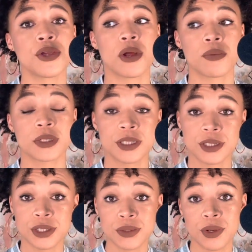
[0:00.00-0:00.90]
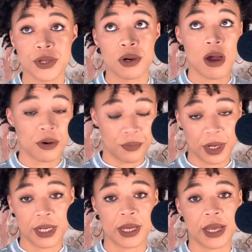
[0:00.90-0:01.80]
you know what to do and you're
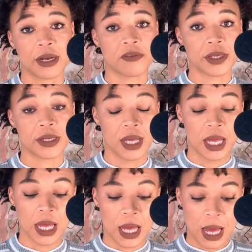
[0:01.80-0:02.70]
already ahead of it.